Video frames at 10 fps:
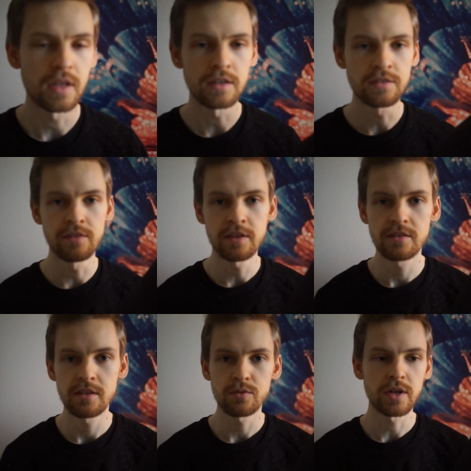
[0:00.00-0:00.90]
It's this
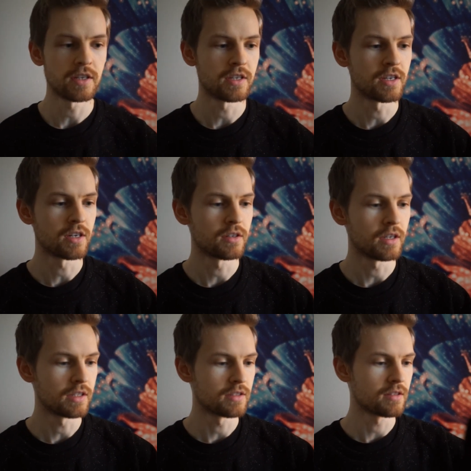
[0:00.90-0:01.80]
thing right here.
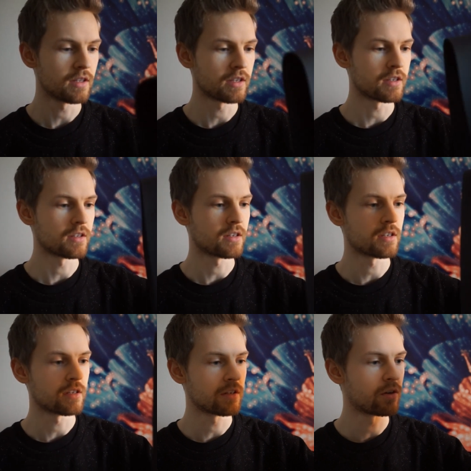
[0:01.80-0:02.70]
It's like
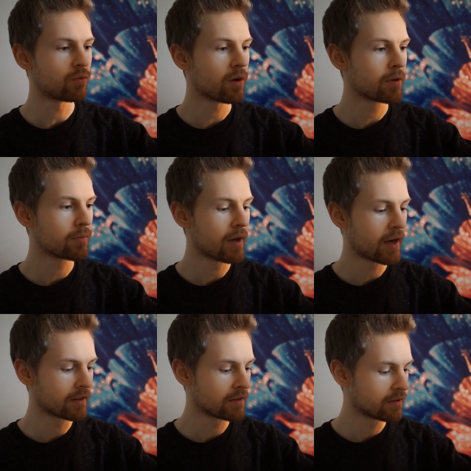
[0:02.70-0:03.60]
a rubber
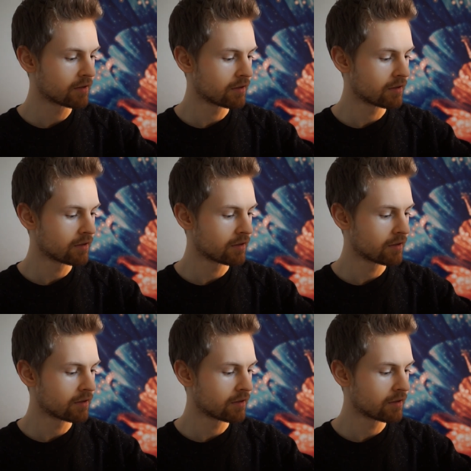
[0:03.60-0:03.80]
mat.